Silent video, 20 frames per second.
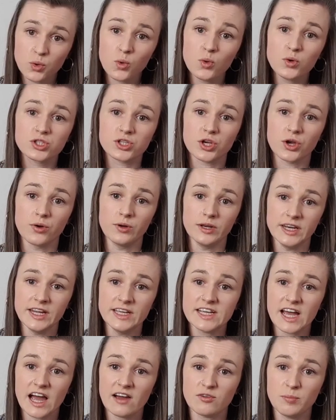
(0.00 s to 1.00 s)
also need
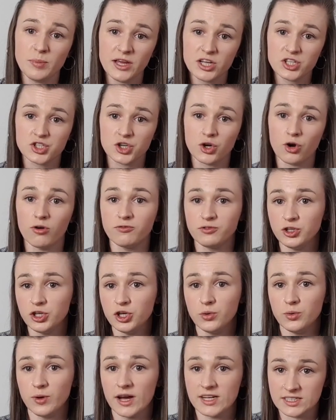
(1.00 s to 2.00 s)
to have a picture of
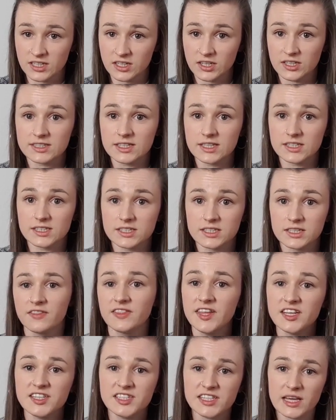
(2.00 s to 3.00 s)
you as an artist.
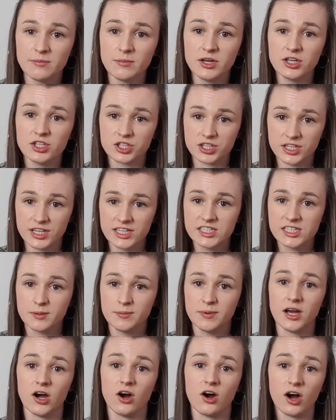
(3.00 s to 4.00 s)
This image needs to
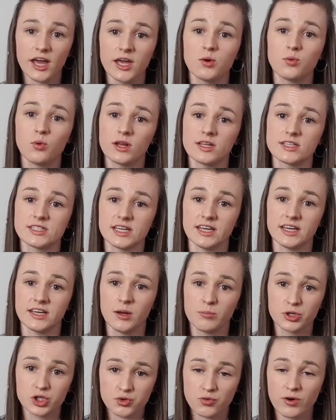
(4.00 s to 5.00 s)
be high quality,
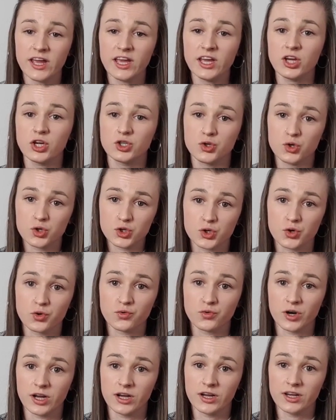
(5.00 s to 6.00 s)
portraying your
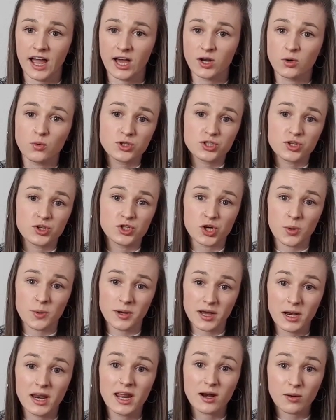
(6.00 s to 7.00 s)
genre, and also showing
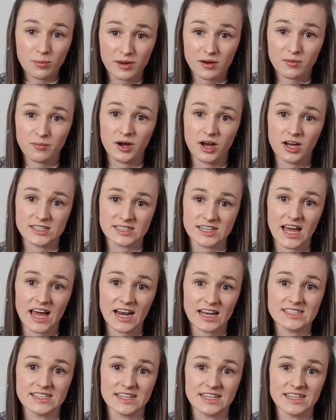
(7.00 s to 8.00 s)
a little bit of
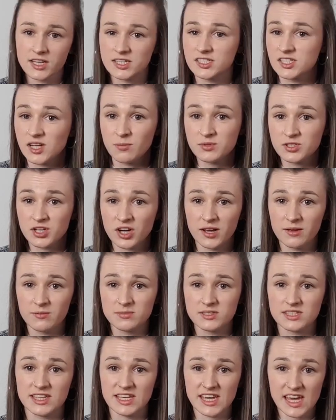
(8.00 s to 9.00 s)
personality.
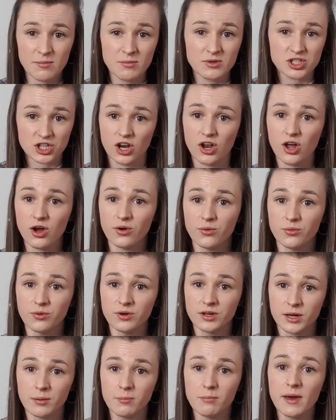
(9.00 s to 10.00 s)
Sometimes the image alone
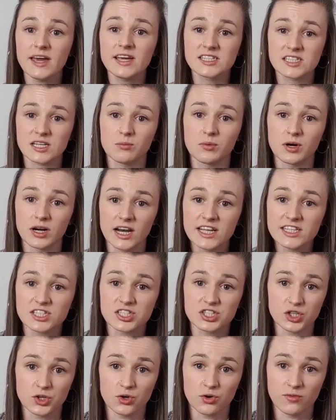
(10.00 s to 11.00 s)
can make someone listen
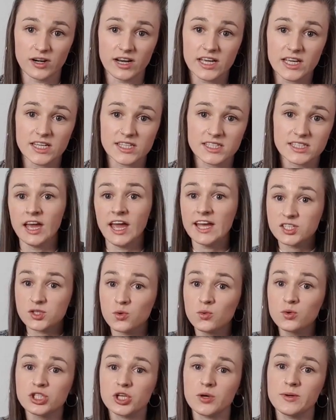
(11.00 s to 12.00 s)
to your release. It's
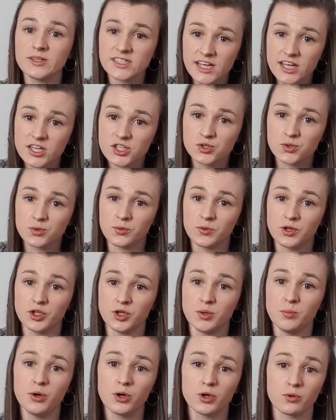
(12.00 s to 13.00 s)
also a essential that
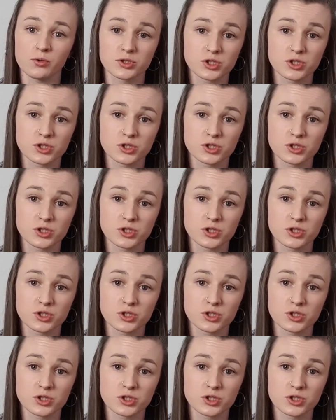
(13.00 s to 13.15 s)
you put your